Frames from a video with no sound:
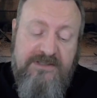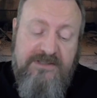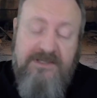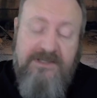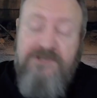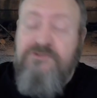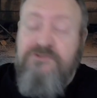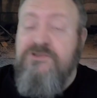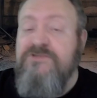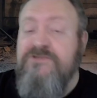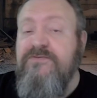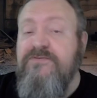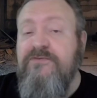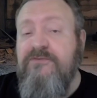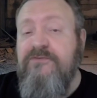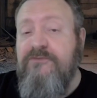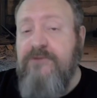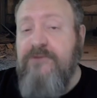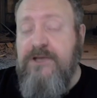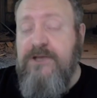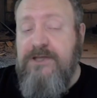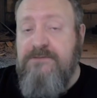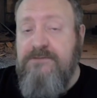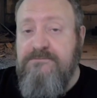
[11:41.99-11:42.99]
Now, it was for
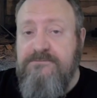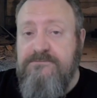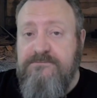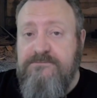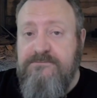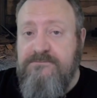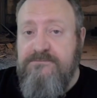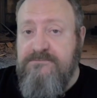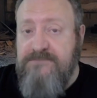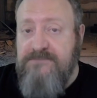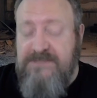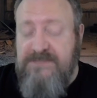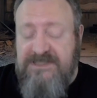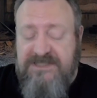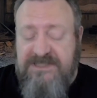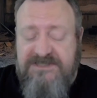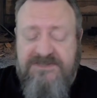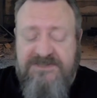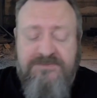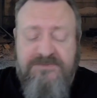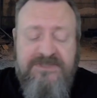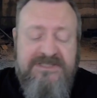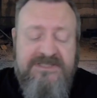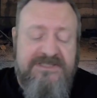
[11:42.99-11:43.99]
free, it has
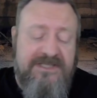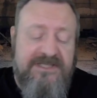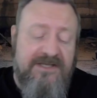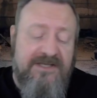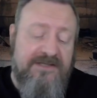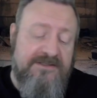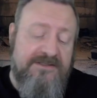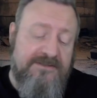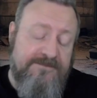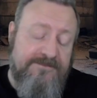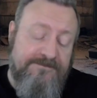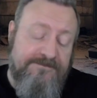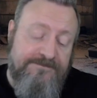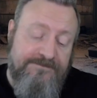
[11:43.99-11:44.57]
to be said.